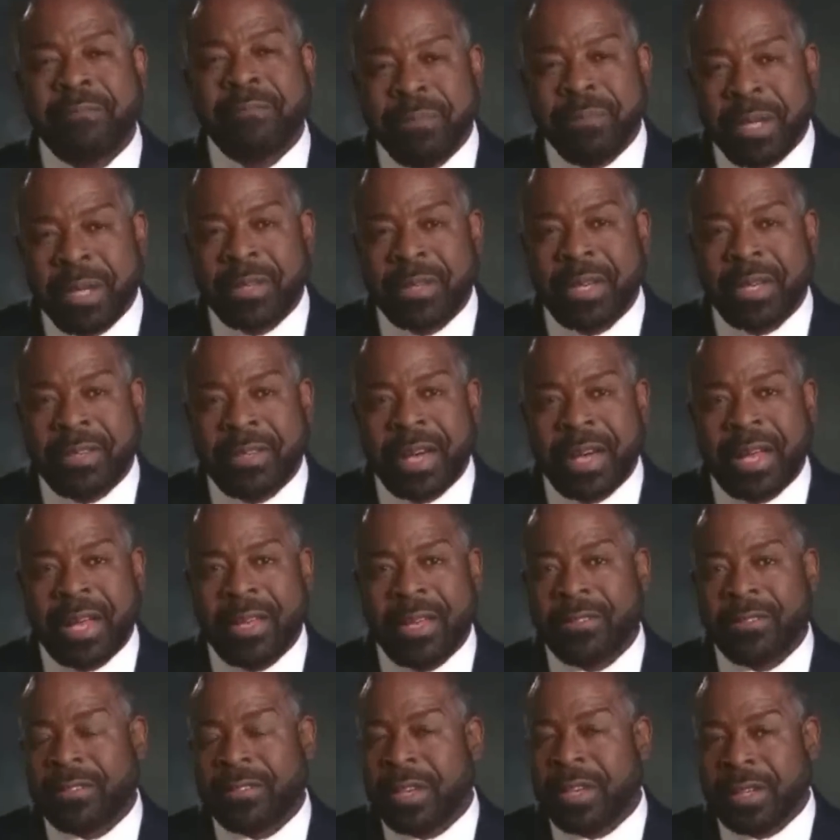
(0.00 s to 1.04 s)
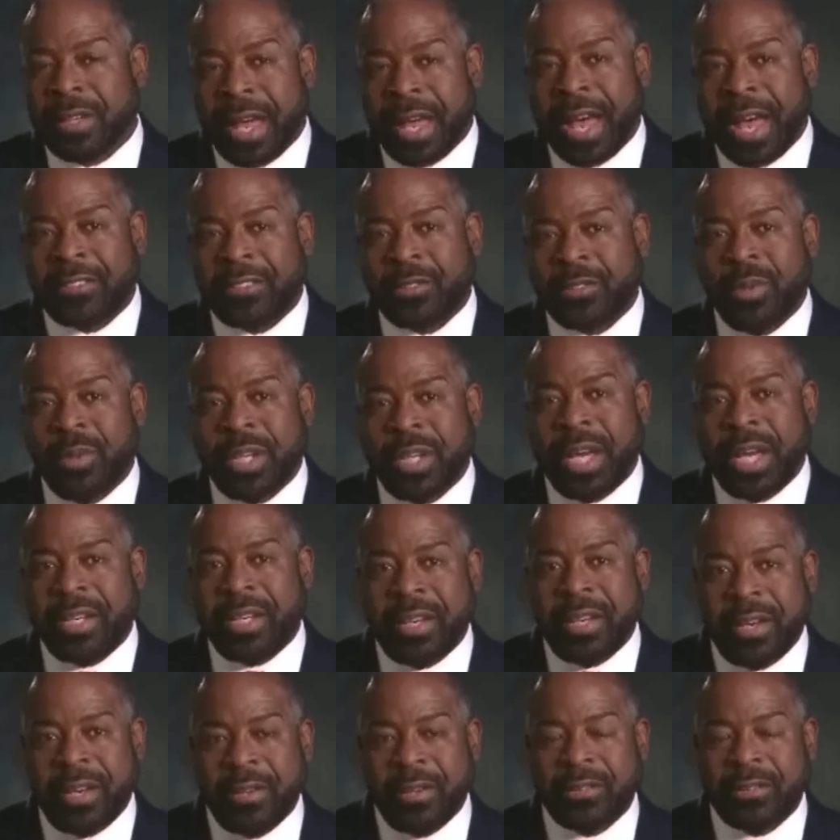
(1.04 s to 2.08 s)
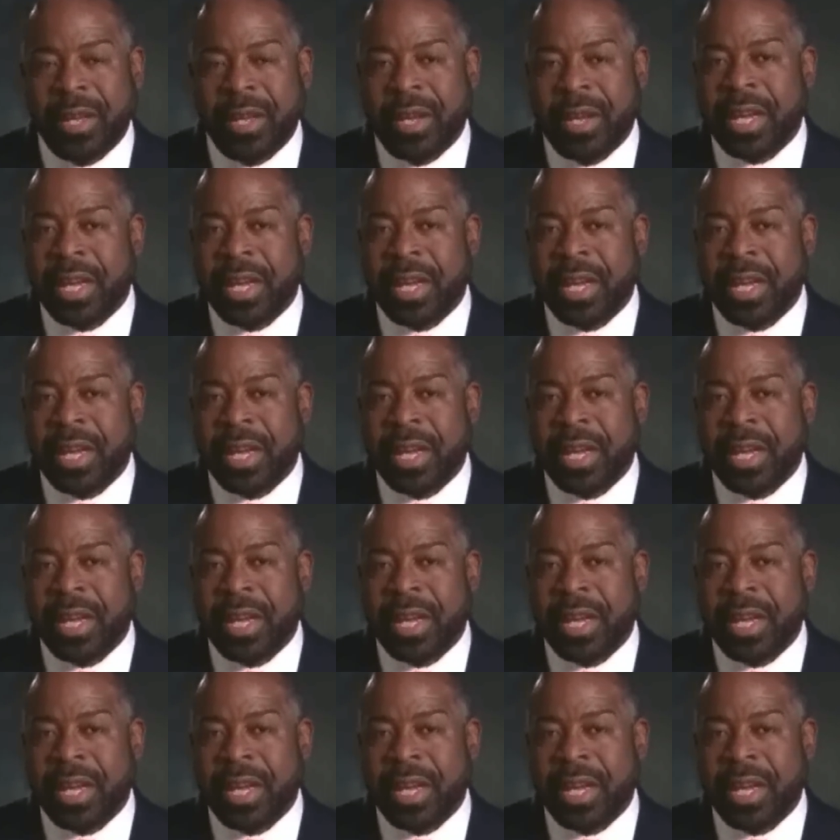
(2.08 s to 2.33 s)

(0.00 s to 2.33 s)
million in the last 28 years.